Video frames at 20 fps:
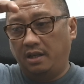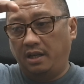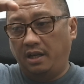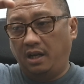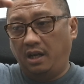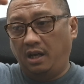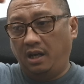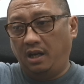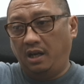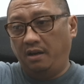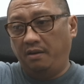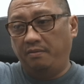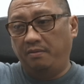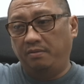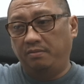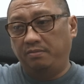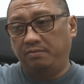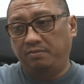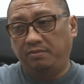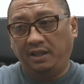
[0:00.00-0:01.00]

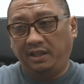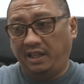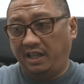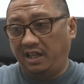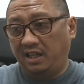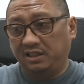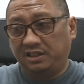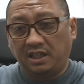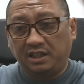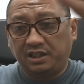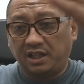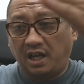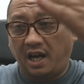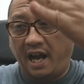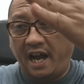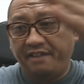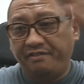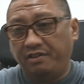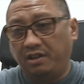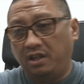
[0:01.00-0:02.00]
at such a
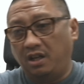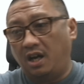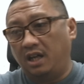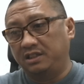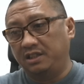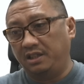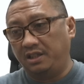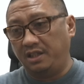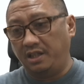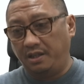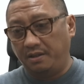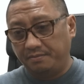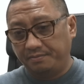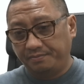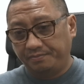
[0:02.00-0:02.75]
high velocity.